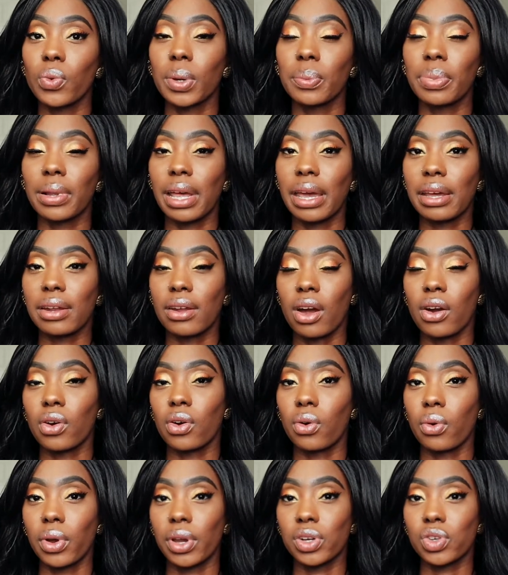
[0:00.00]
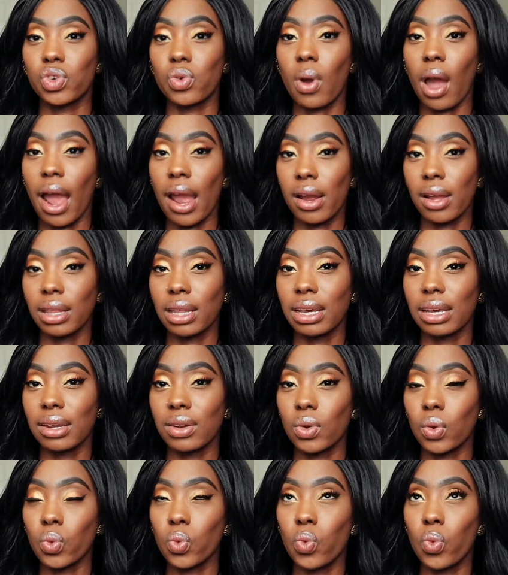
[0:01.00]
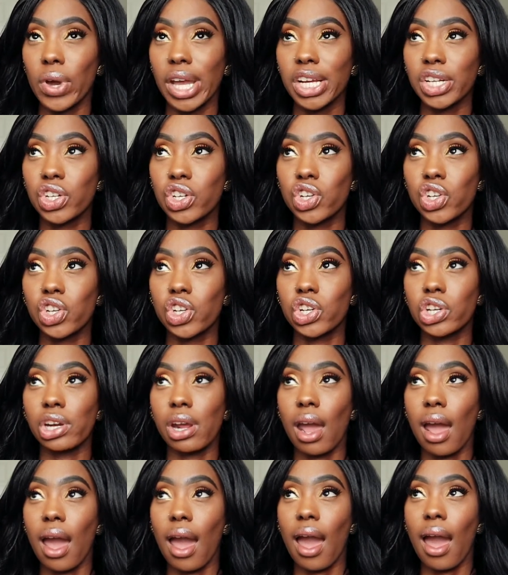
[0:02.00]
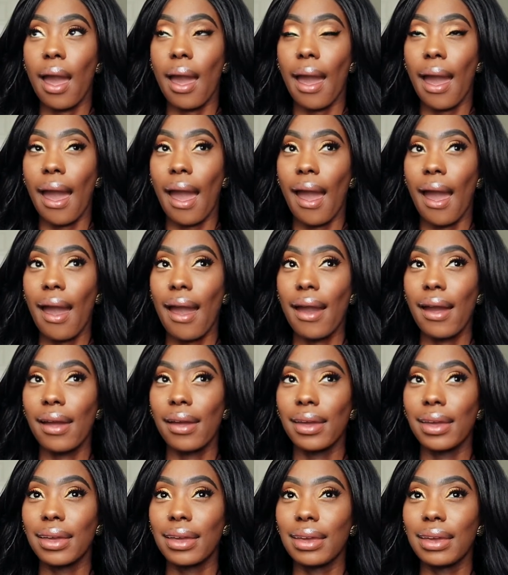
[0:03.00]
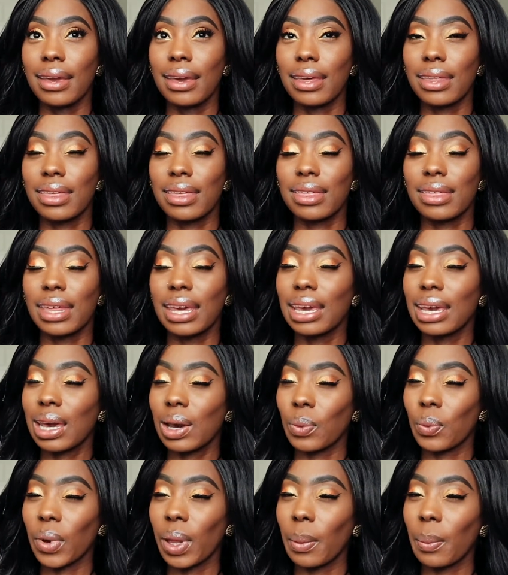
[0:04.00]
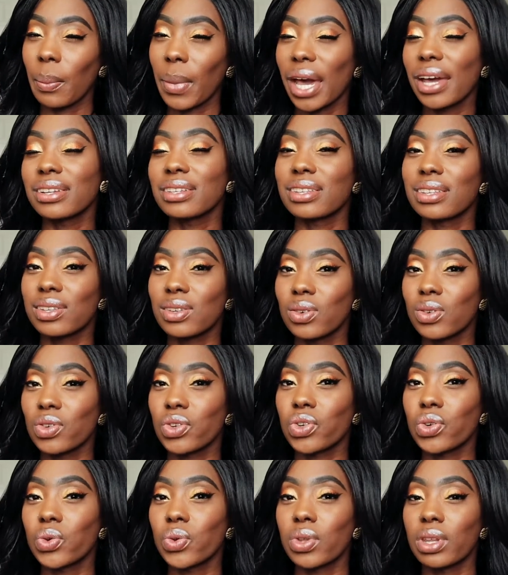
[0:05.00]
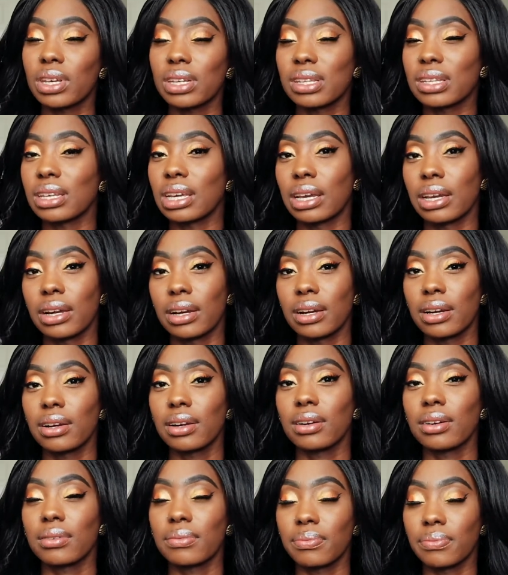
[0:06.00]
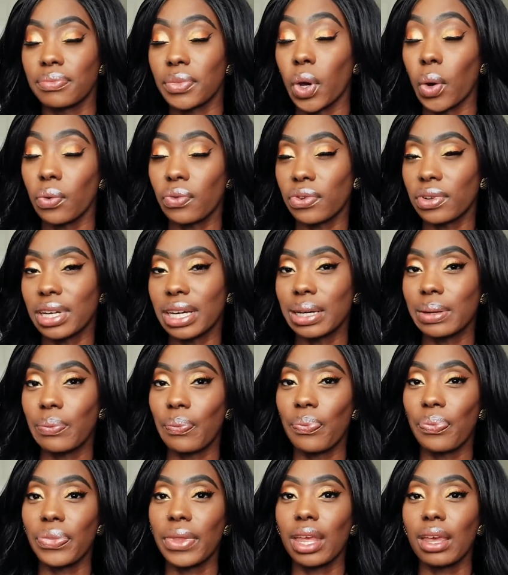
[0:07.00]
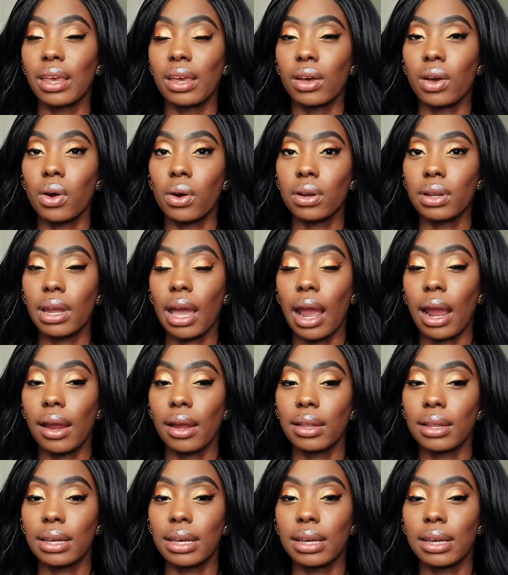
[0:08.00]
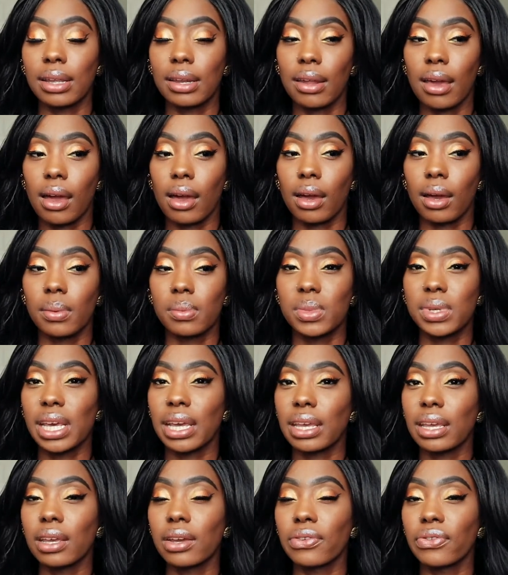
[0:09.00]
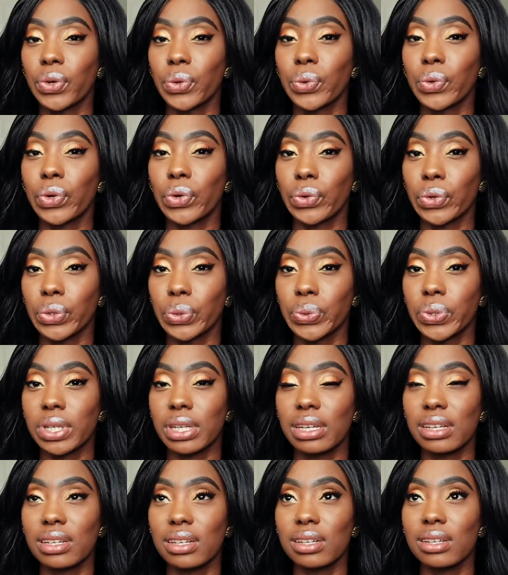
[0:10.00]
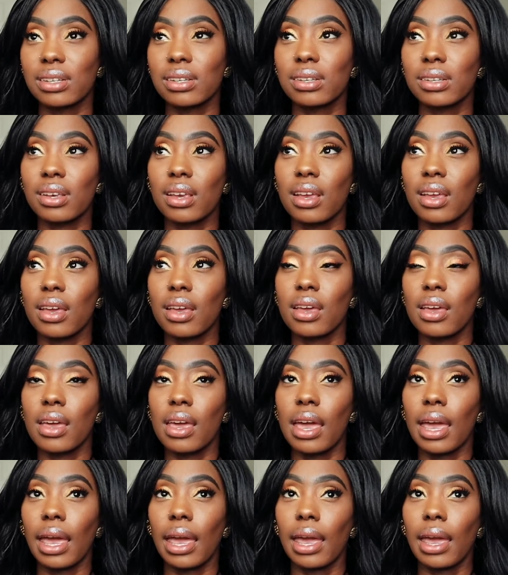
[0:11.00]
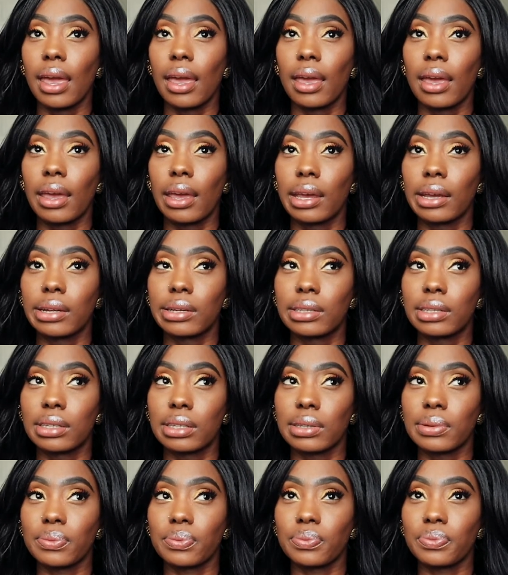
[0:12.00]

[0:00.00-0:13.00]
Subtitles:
planned on going to Ireland, which I think we might still do this year, hopefully. Going to Ireland, taking a few cruises, and